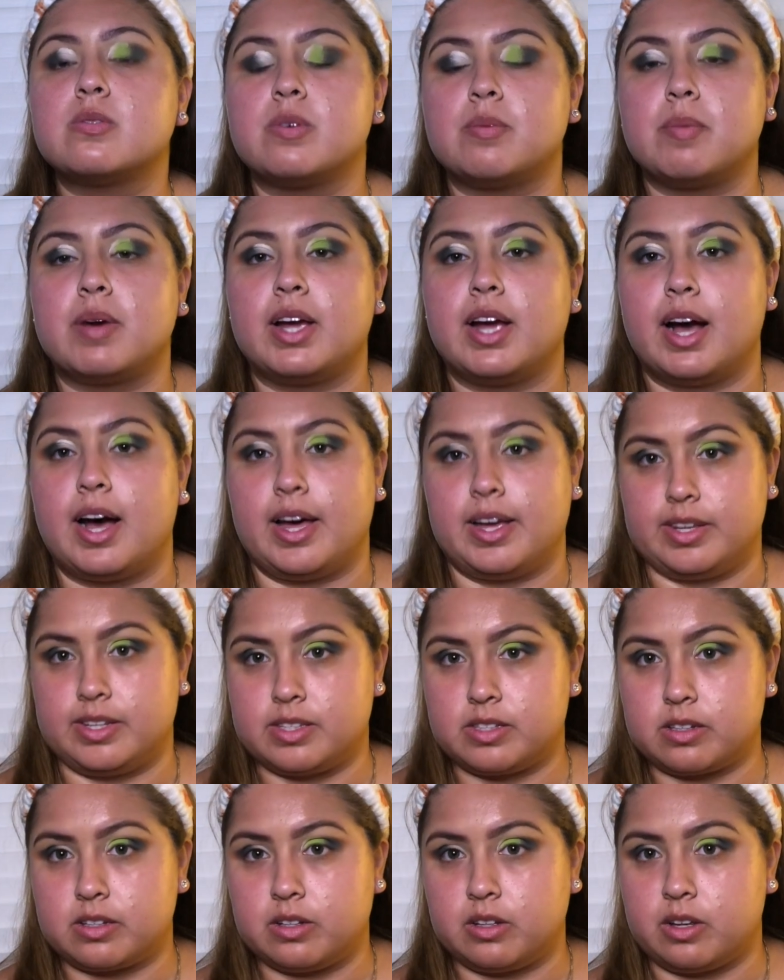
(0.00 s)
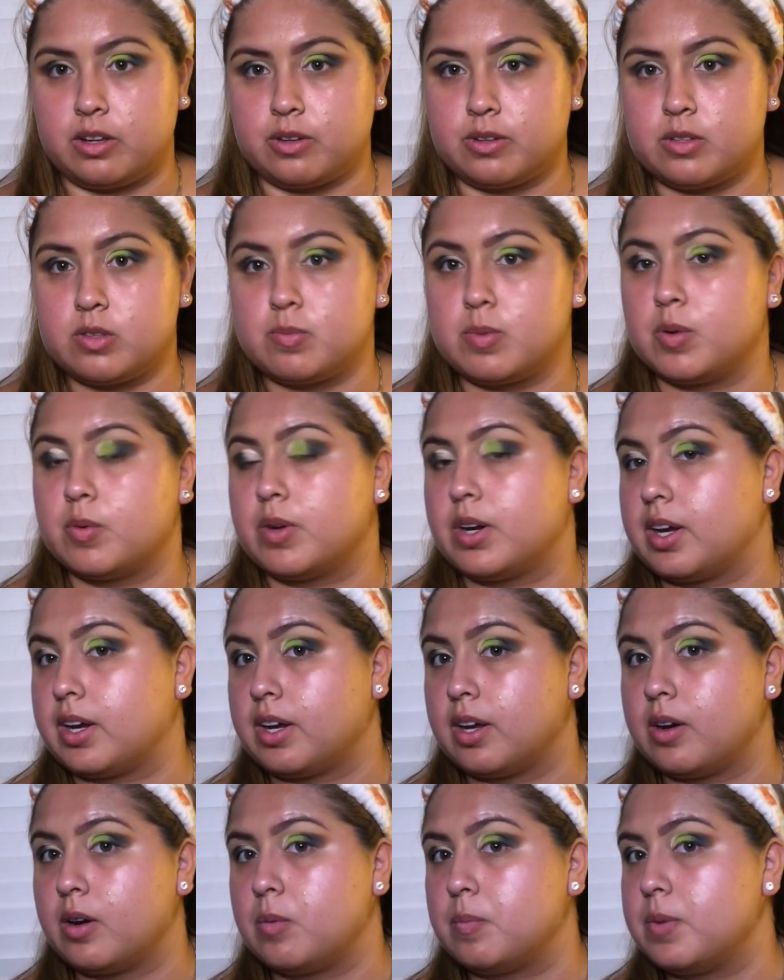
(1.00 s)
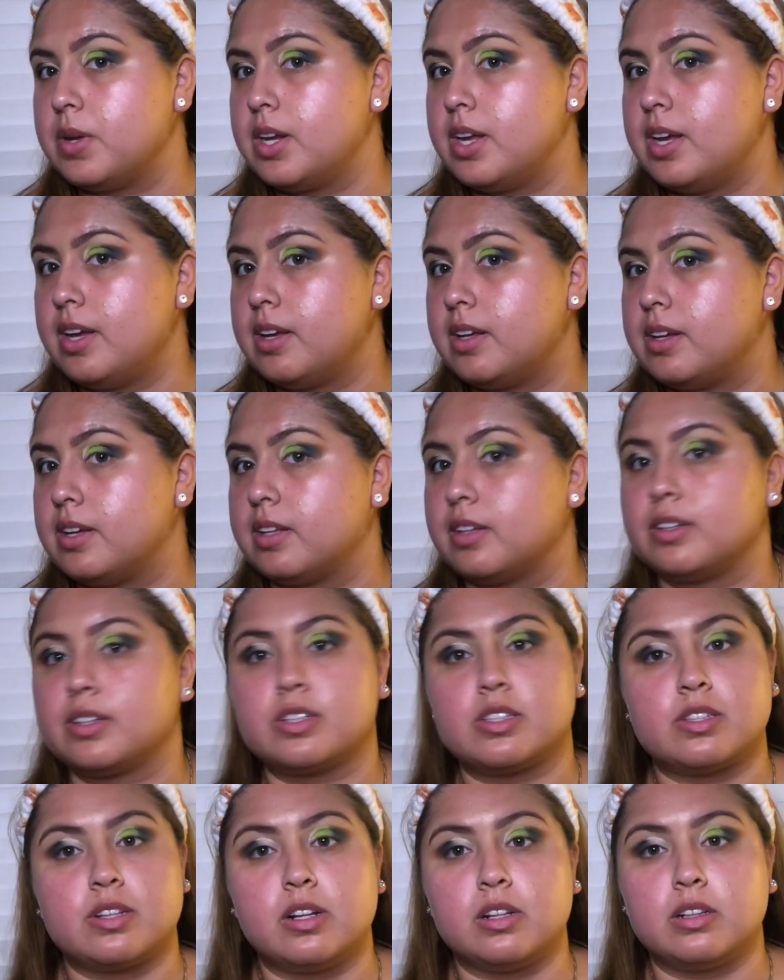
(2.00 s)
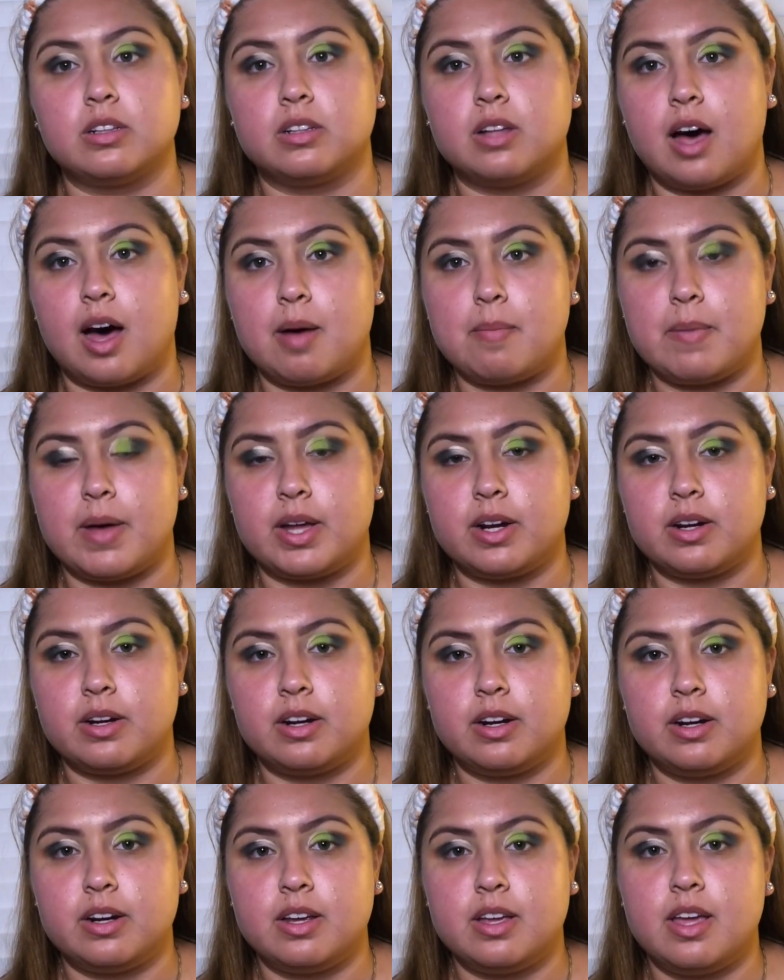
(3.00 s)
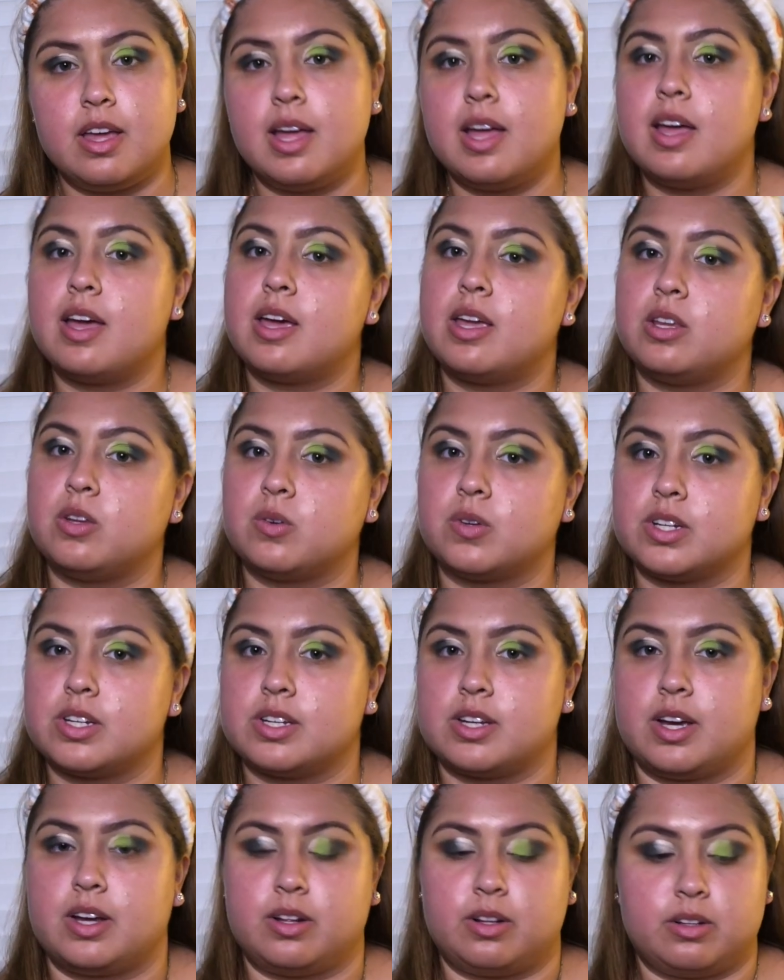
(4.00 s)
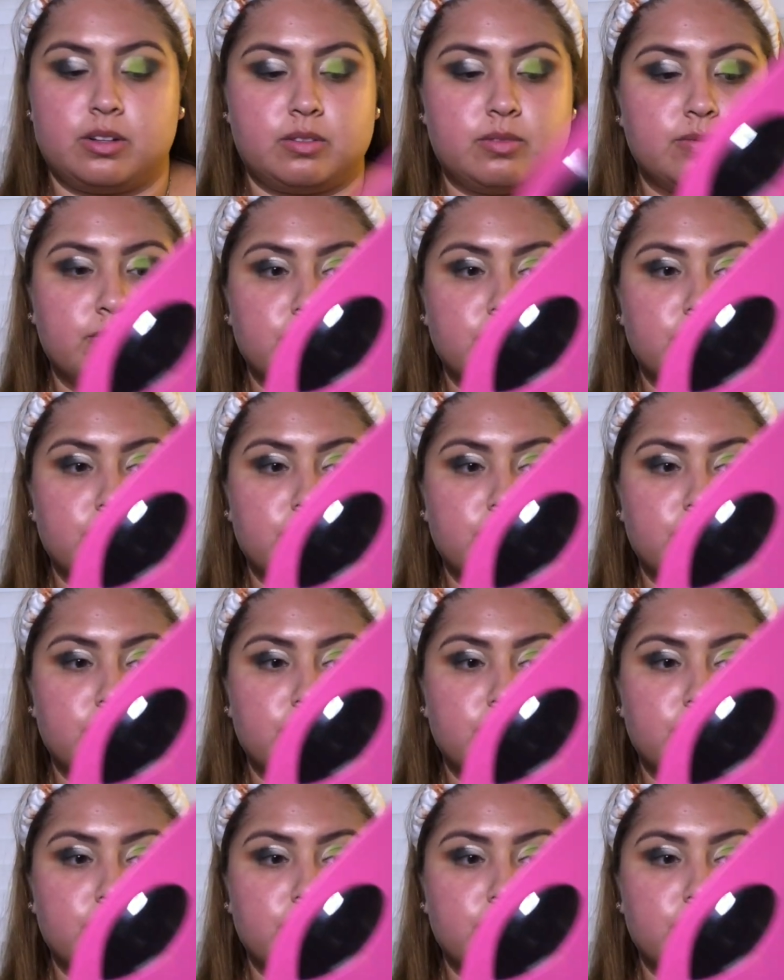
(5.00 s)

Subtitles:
when my eye is closed, but when I open it, it looks a lot better. And you can tell,